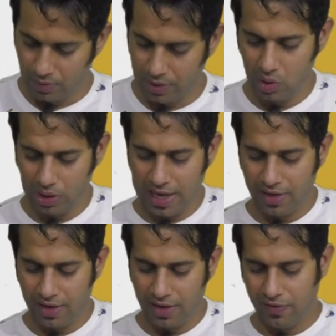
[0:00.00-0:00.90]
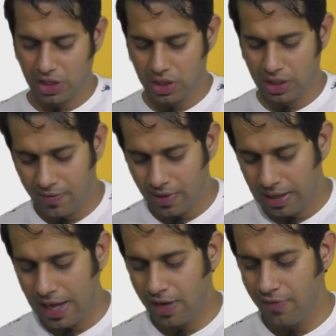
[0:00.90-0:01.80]
One more clarification given.
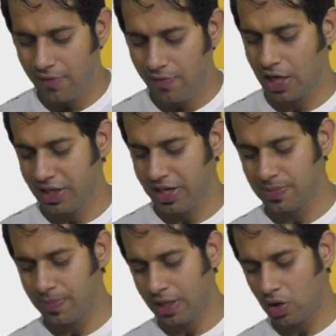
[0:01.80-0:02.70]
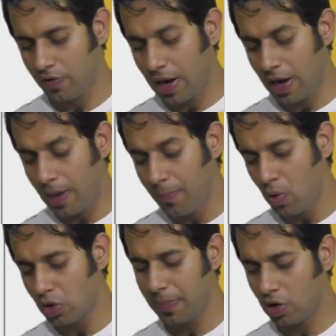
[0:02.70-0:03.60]
Clarification in respect of
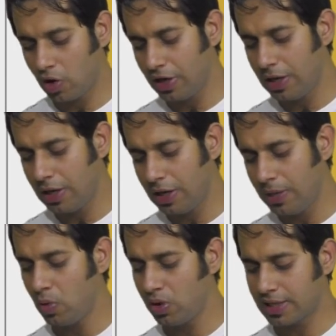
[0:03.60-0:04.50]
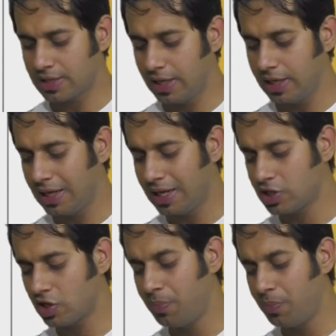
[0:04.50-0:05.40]
apportionment of input tax credit in
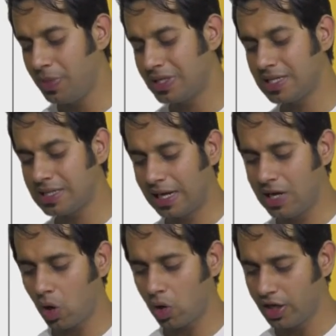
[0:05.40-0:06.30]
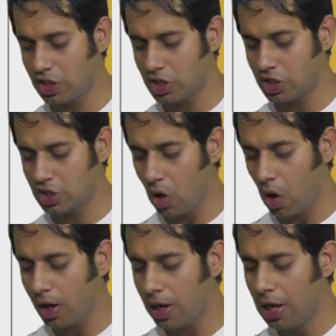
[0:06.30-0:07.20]
case of business reorganization
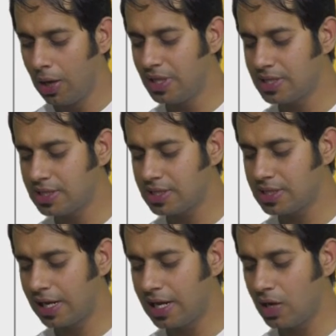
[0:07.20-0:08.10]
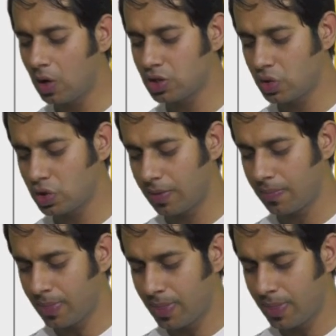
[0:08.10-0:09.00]
or business reconstitution